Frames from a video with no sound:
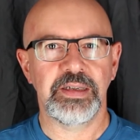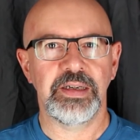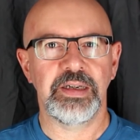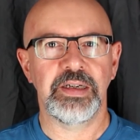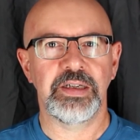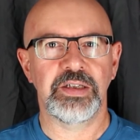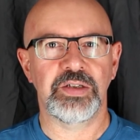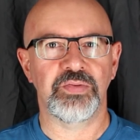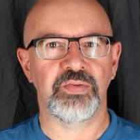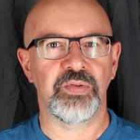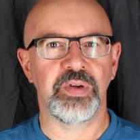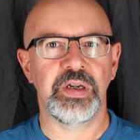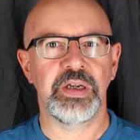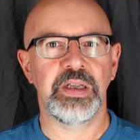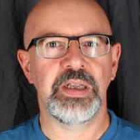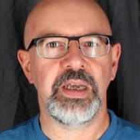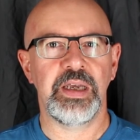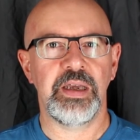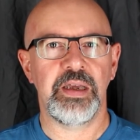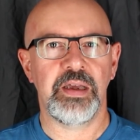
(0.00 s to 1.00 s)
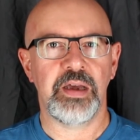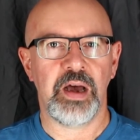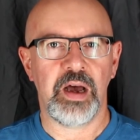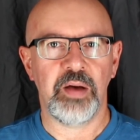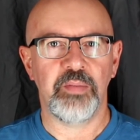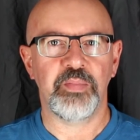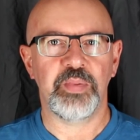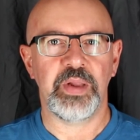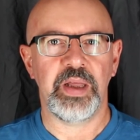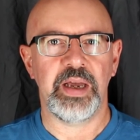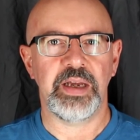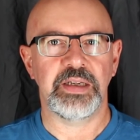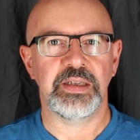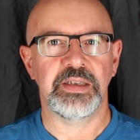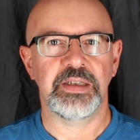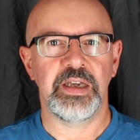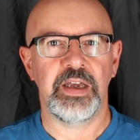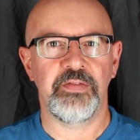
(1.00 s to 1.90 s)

is really complex.